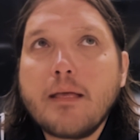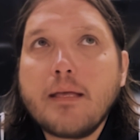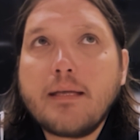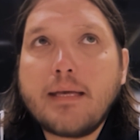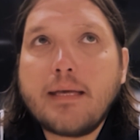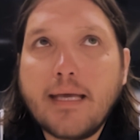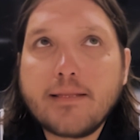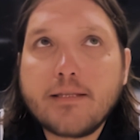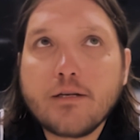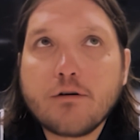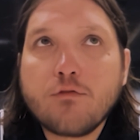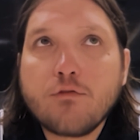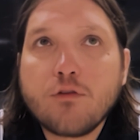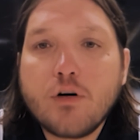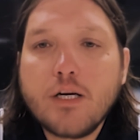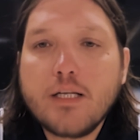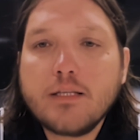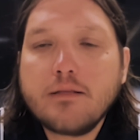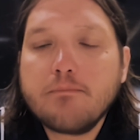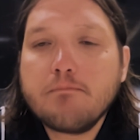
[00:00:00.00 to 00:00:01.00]
cater
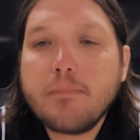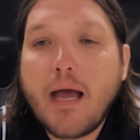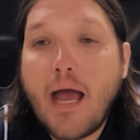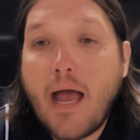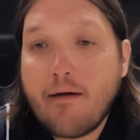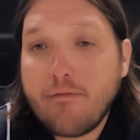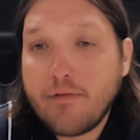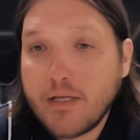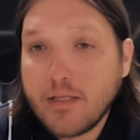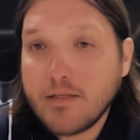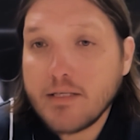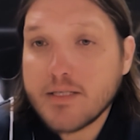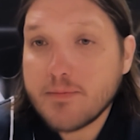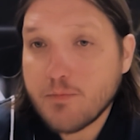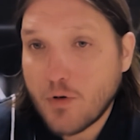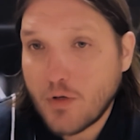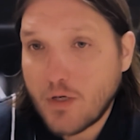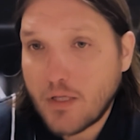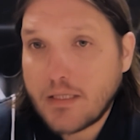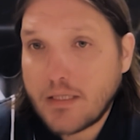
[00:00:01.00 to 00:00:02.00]
for it, having this
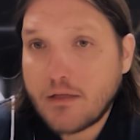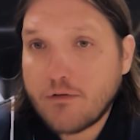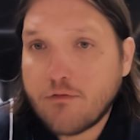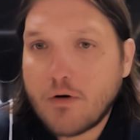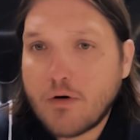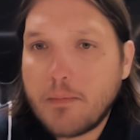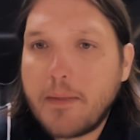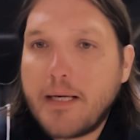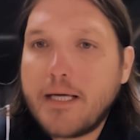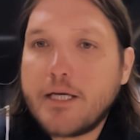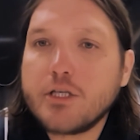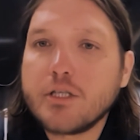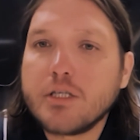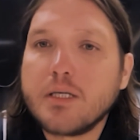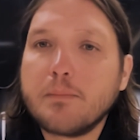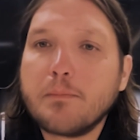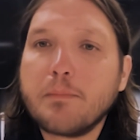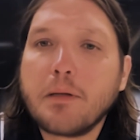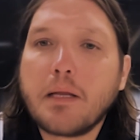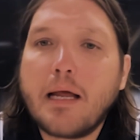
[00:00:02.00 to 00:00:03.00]
product information
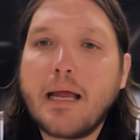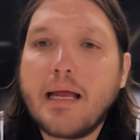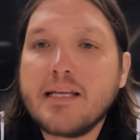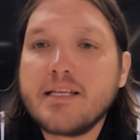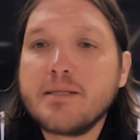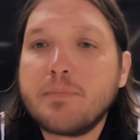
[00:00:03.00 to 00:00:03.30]
in place,